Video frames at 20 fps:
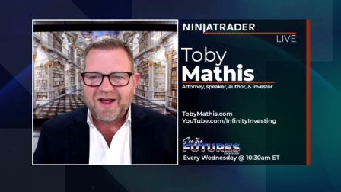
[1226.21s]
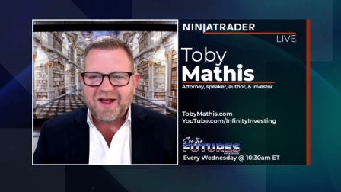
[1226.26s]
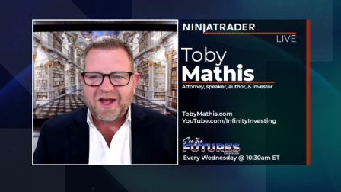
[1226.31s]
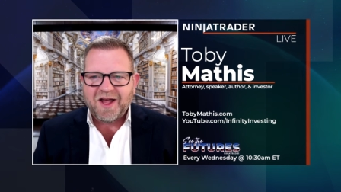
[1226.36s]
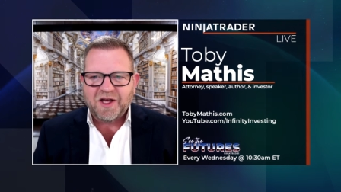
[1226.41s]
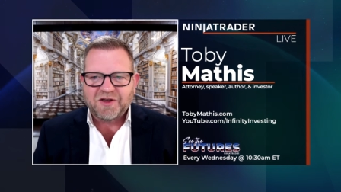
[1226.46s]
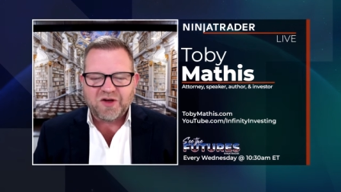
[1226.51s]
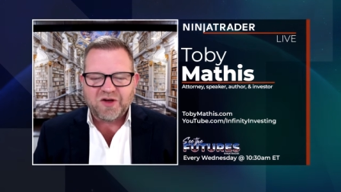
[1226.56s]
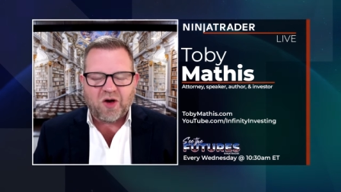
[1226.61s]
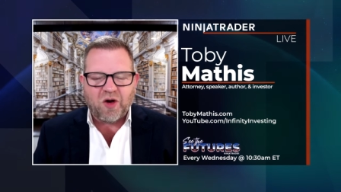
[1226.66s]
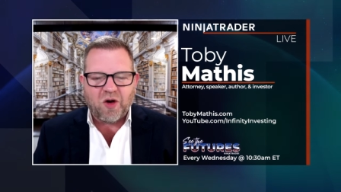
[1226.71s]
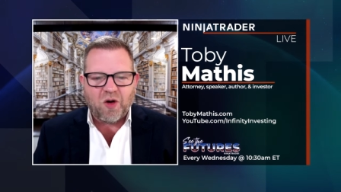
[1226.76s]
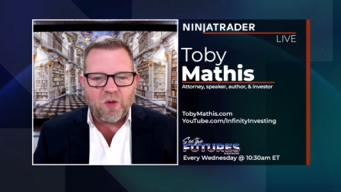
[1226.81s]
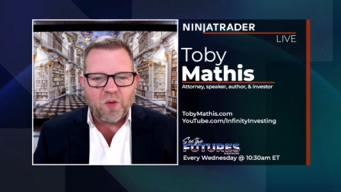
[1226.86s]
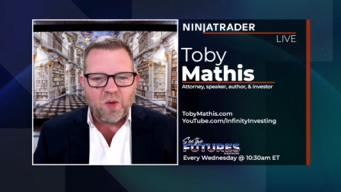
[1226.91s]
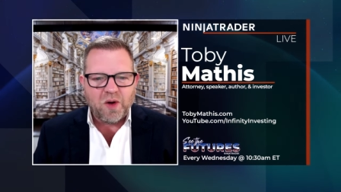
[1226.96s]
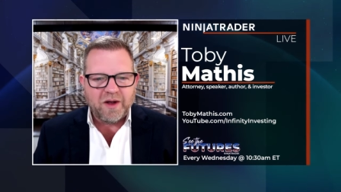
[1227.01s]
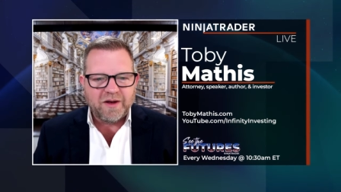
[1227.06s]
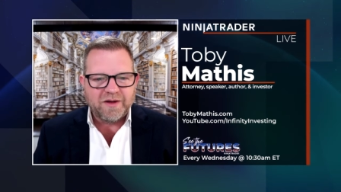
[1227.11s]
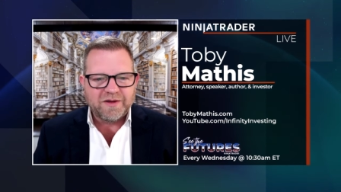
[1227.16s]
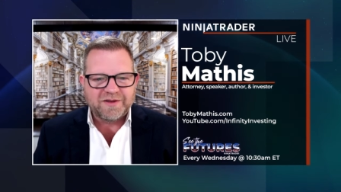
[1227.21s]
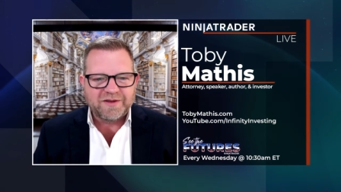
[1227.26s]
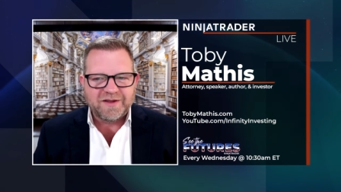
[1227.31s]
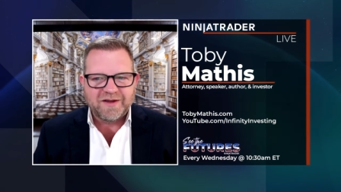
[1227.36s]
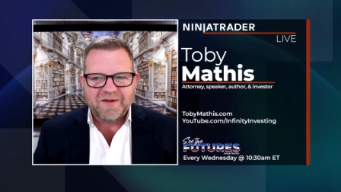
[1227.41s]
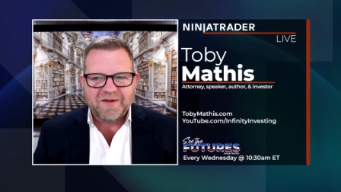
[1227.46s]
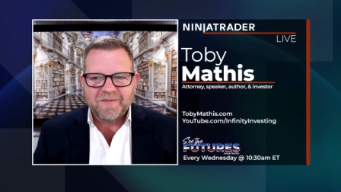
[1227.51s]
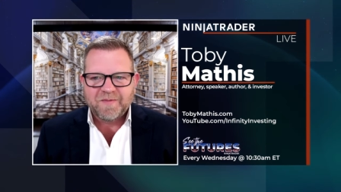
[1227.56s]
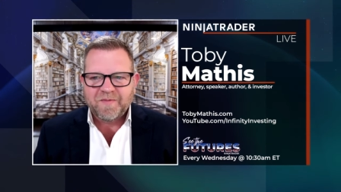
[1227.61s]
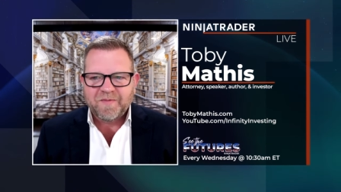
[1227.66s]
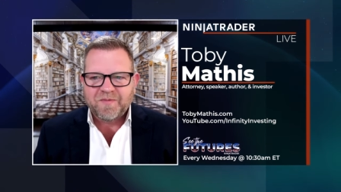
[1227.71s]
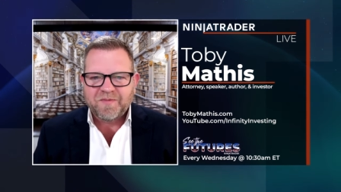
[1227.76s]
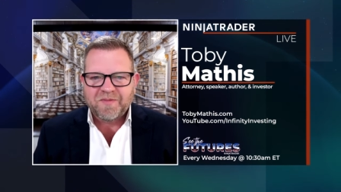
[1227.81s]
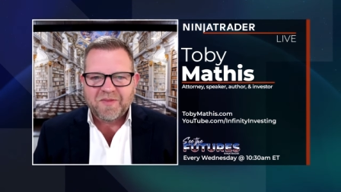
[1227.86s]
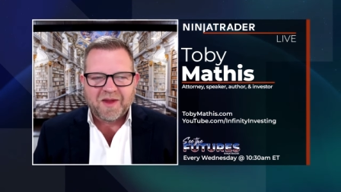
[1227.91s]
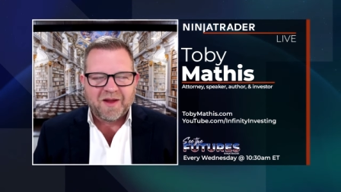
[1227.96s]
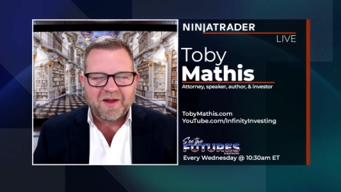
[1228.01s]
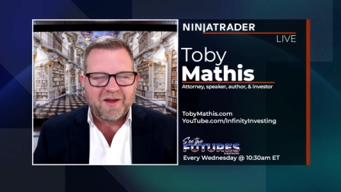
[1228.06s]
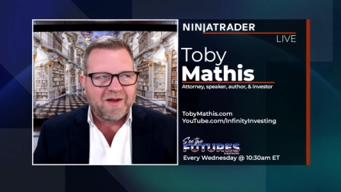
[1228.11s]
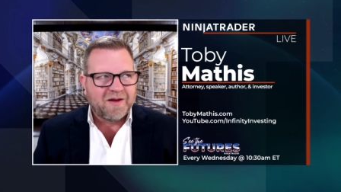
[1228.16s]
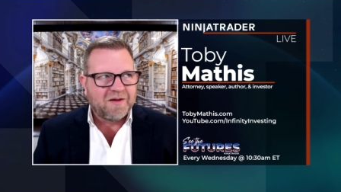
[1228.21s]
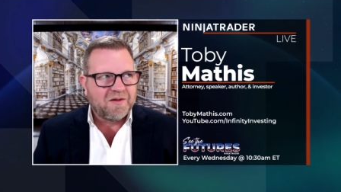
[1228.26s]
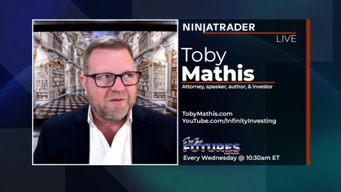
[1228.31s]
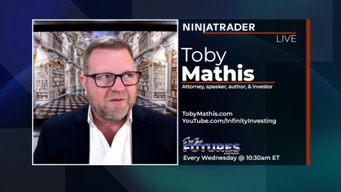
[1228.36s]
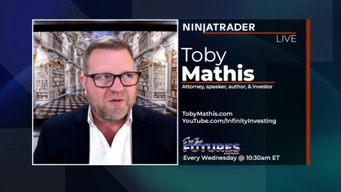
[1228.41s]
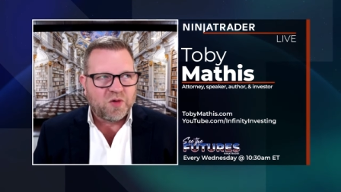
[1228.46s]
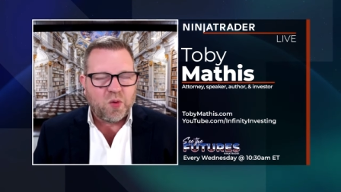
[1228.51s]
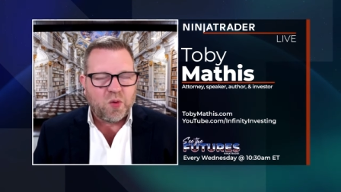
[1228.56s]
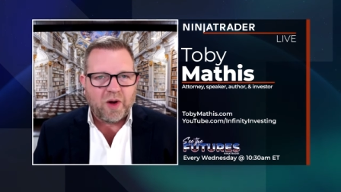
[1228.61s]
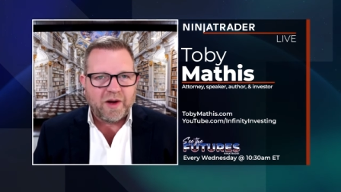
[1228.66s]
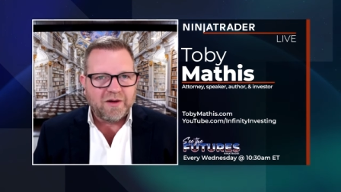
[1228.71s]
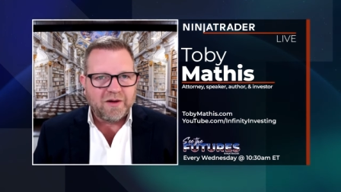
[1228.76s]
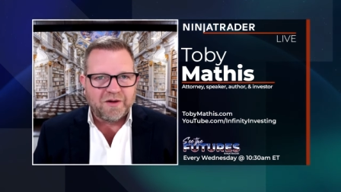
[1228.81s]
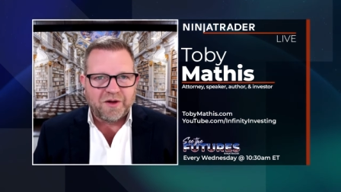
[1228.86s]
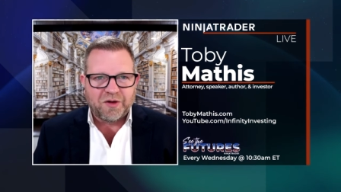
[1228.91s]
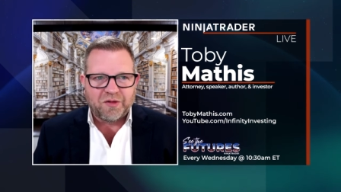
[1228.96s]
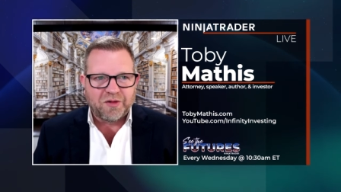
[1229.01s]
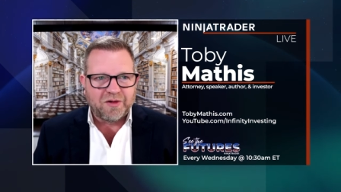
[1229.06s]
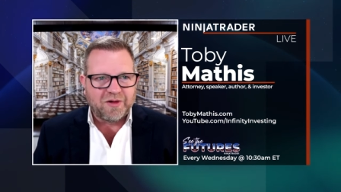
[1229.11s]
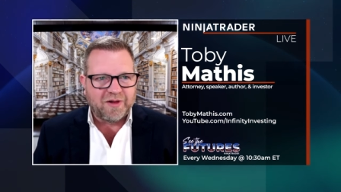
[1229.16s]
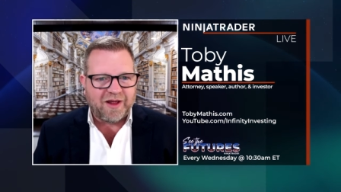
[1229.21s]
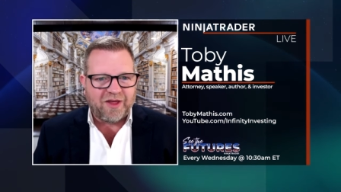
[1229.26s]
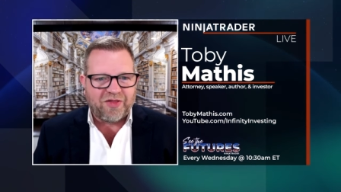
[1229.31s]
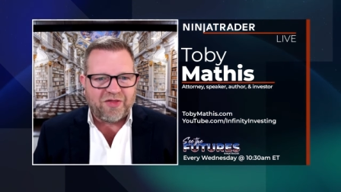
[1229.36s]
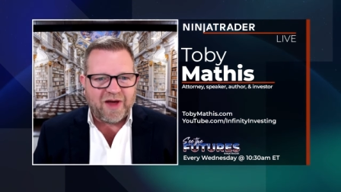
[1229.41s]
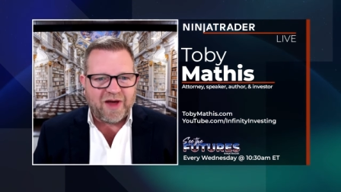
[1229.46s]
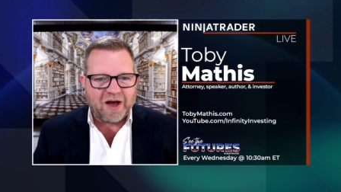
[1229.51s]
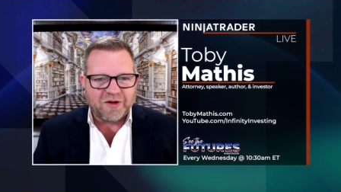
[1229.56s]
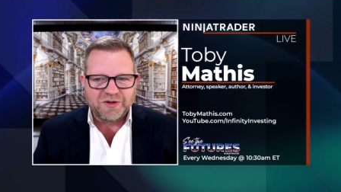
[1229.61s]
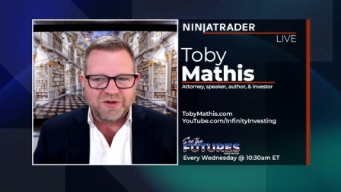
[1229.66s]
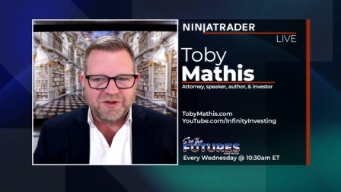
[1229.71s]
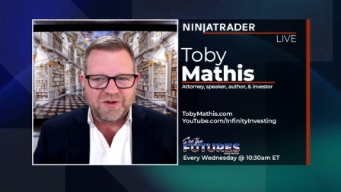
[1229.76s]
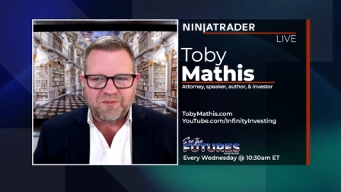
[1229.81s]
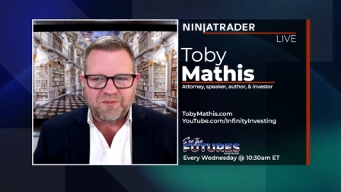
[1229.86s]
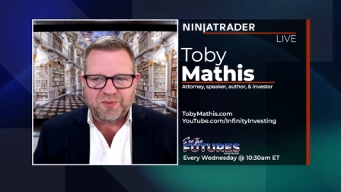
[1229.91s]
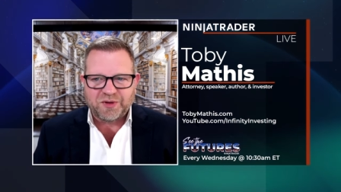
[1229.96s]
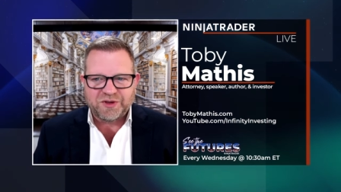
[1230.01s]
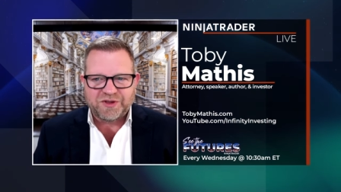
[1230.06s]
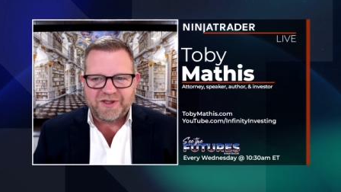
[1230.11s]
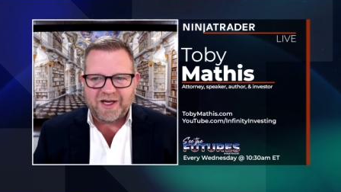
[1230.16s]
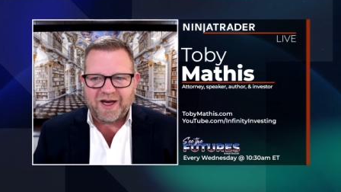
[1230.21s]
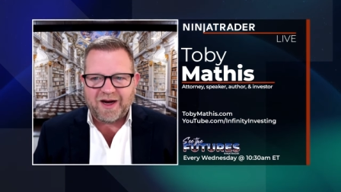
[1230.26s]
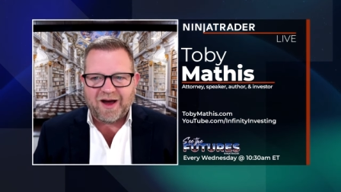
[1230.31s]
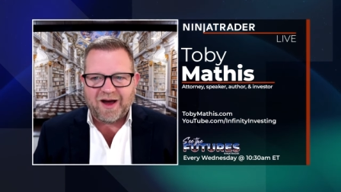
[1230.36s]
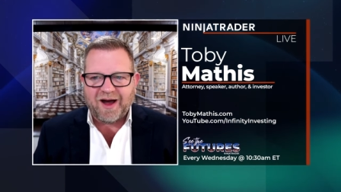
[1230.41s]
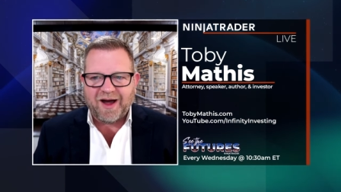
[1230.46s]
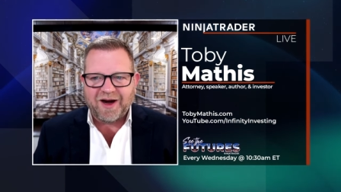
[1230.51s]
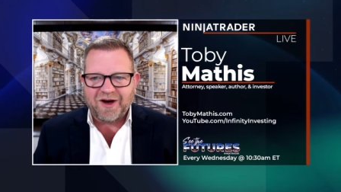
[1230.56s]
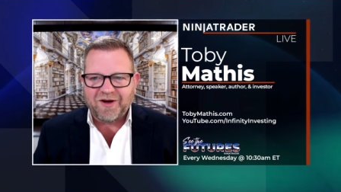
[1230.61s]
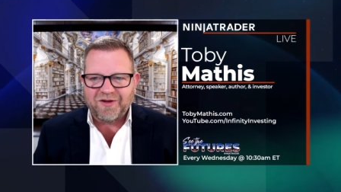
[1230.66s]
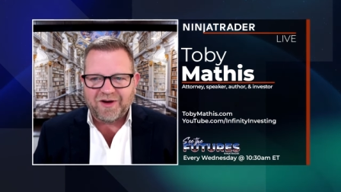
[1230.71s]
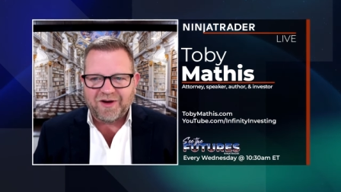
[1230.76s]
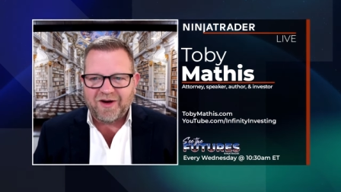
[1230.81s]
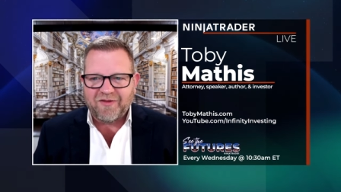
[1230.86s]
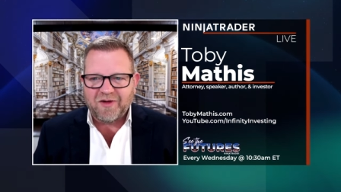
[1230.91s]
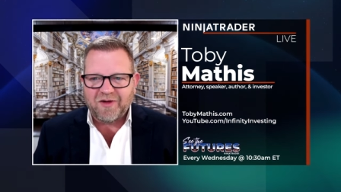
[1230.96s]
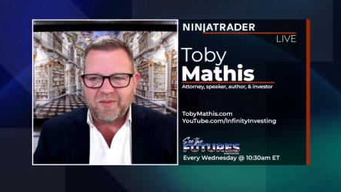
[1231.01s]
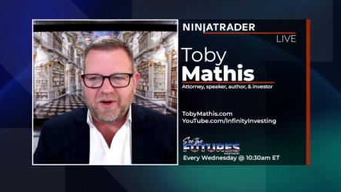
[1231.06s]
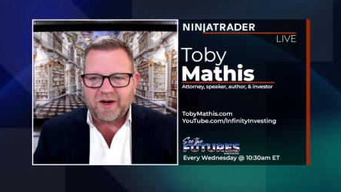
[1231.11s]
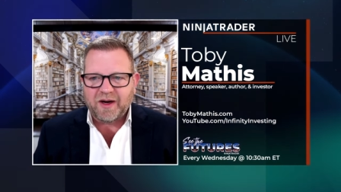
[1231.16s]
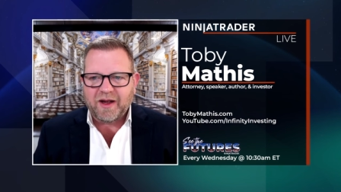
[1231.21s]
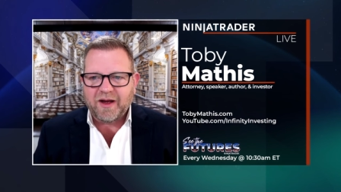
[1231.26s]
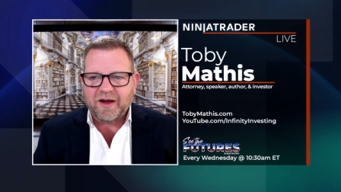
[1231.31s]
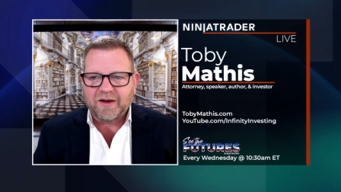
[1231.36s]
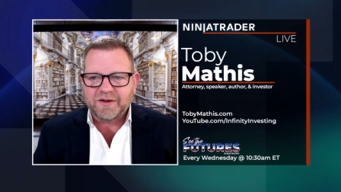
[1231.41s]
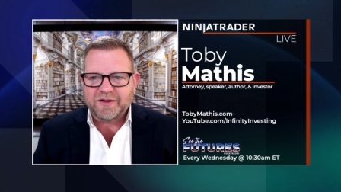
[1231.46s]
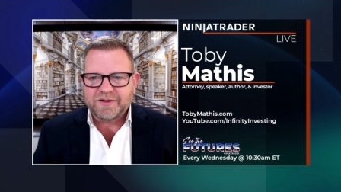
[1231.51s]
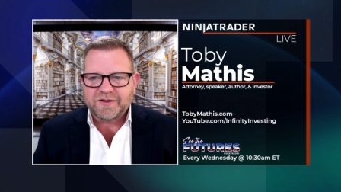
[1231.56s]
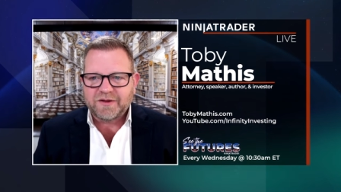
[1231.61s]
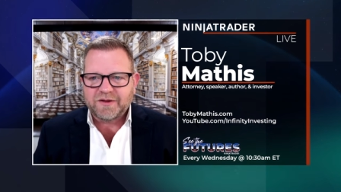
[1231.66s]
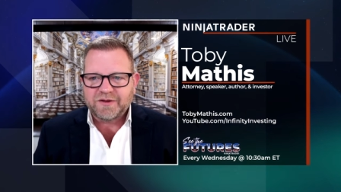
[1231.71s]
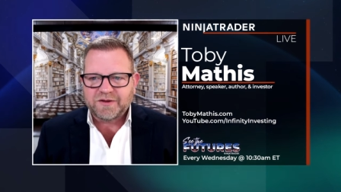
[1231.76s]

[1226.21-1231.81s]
It's always quite literally 1,000% higher than everybody else.